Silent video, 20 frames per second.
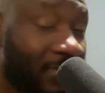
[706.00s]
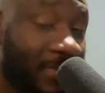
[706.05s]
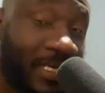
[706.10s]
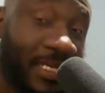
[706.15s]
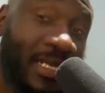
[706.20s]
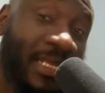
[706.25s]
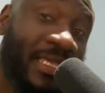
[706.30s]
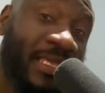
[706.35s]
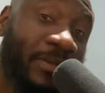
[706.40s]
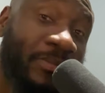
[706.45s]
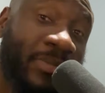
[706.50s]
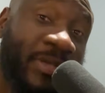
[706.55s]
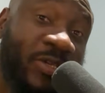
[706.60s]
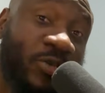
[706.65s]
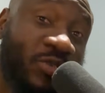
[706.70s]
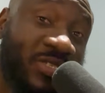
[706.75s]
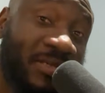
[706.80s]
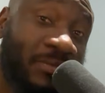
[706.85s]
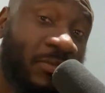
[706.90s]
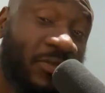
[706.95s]
And I can
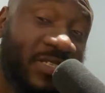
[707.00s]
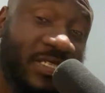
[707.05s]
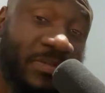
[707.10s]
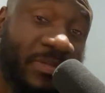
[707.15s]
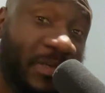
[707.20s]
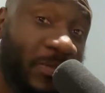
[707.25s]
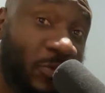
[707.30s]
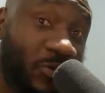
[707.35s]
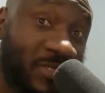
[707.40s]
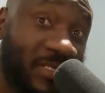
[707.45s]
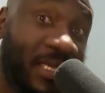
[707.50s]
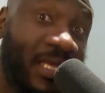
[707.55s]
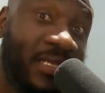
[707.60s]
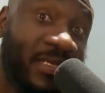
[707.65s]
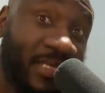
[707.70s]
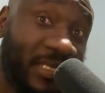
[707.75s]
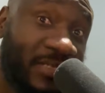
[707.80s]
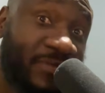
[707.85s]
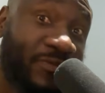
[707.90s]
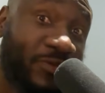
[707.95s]
bet you some of these people
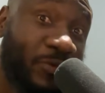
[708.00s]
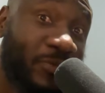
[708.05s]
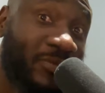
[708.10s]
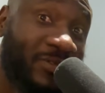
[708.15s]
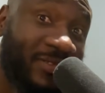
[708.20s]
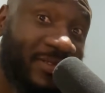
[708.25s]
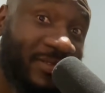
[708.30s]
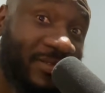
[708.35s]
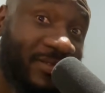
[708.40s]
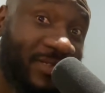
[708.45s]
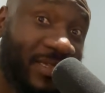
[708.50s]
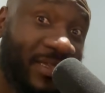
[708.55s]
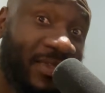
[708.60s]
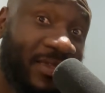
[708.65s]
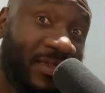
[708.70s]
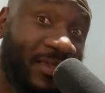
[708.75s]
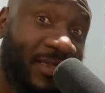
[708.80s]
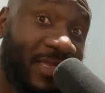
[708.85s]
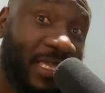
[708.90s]
sell that fuel, okay?